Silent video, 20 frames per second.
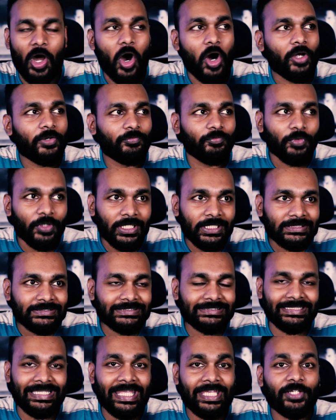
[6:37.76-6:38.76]
Or
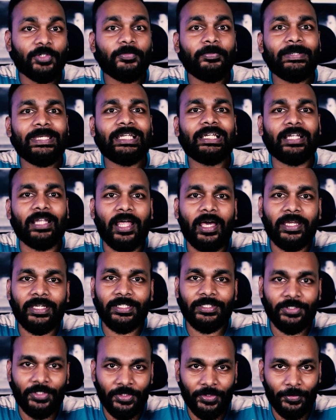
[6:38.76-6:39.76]
worse, they could be
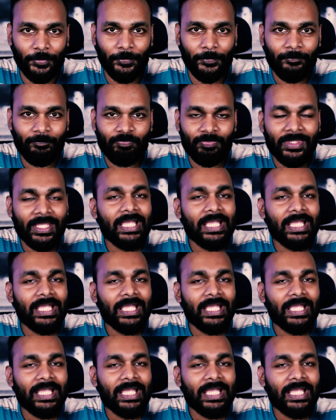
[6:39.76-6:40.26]
lying to you.